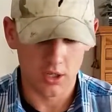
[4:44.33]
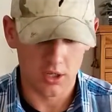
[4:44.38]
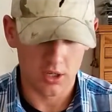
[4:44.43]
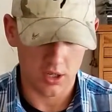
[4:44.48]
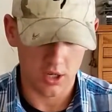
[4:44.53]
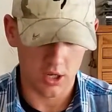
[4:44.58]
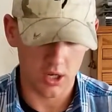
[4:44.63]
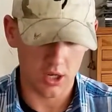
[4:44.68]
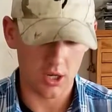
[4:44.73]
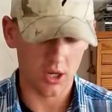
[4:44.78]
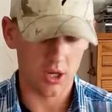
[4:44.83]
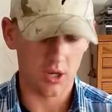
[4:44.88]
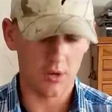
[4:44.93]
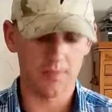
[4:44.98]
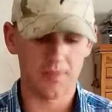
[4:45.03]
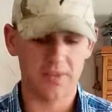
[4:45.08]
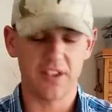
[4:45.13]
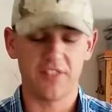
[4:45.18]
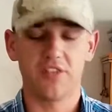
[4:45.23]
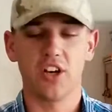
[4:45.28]

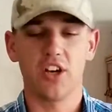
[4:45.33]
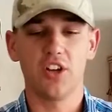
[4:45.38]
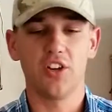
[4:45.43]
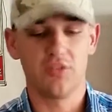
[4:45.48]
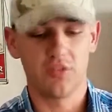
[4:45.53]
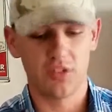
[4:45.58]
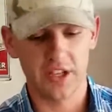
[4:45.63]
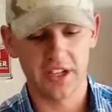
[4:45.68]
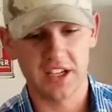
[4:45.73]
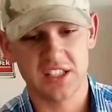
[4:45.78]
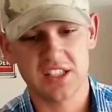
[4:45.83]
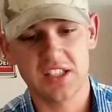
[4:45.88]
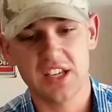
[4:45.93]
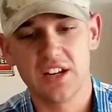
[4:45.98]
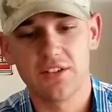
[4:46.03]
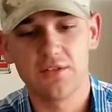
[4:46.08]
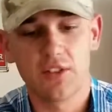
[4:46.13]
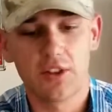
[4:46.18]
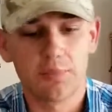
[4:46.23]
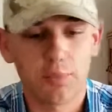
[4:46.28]
I've done, like I said,
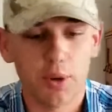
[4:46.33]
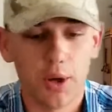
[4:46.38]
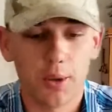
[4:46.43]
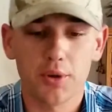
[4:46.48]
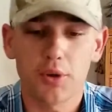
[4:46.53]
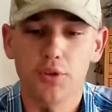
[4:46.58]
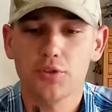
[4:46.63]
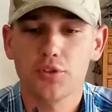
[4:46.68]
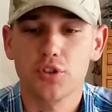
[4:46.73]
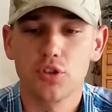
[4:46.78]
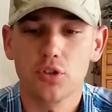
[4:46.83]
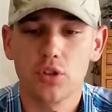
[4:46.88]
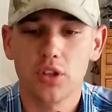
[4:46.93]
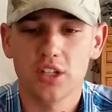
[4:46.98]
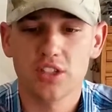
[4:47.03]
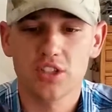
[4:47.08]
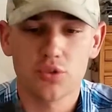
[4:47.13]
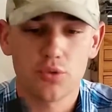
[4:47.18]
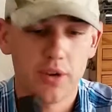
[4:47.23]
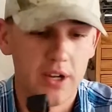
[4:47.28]
I've done probably over
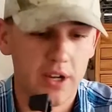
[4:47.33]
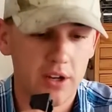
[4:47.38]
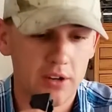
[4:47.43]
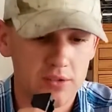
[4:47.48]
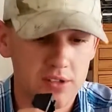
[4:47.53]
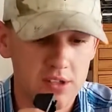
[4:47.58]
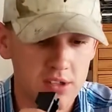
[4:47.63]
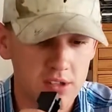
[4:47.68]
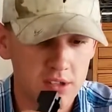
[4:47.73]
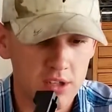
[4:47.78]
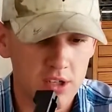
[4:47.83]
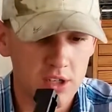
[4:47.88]
2,000 rounds